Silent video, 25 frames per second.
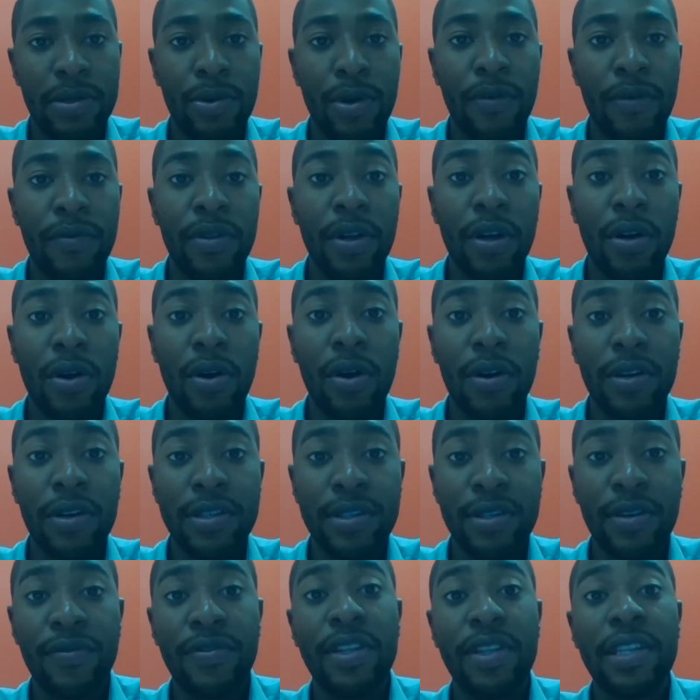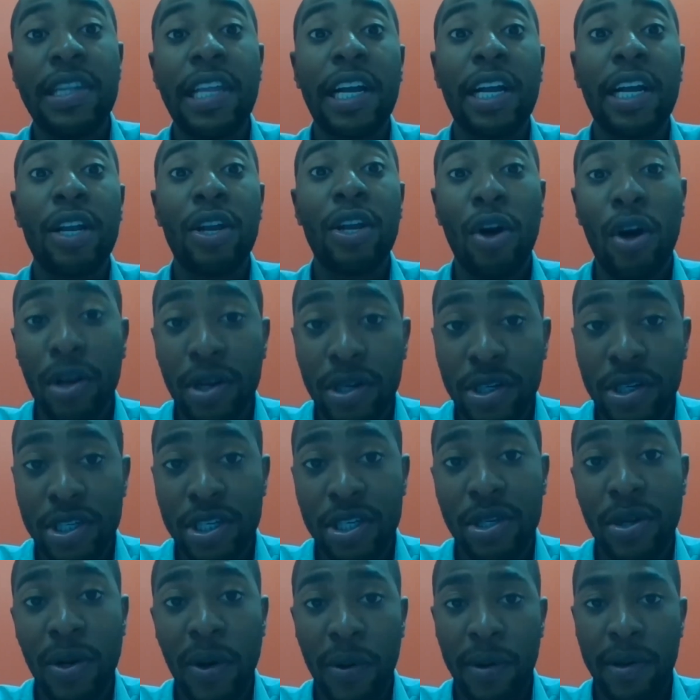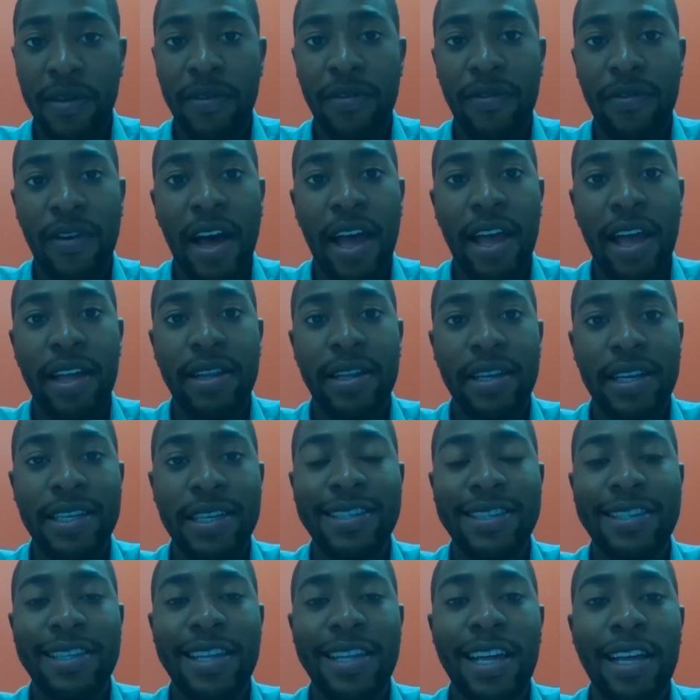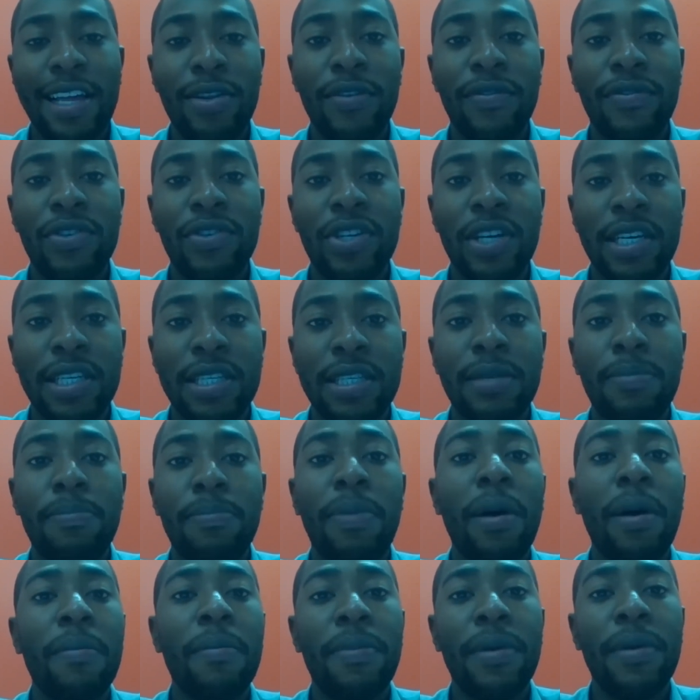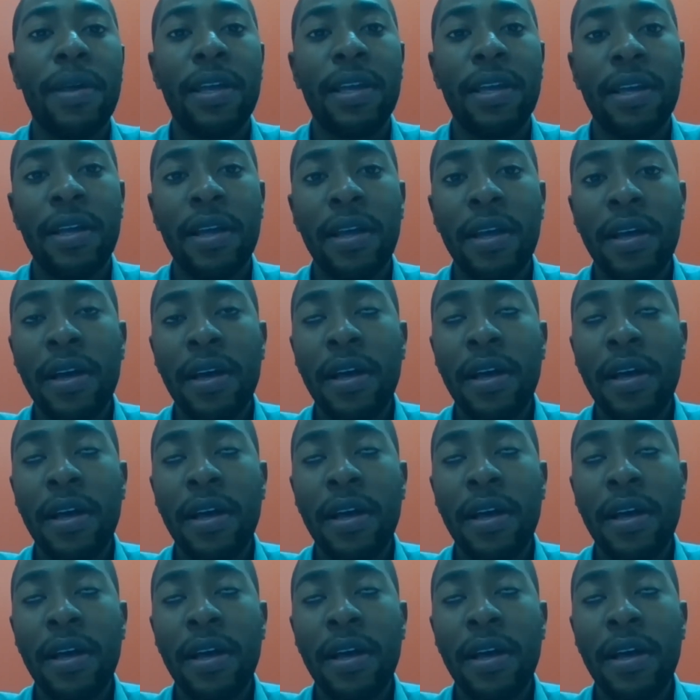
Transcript: You have the cost of the technology to liquefy it instead of just pumping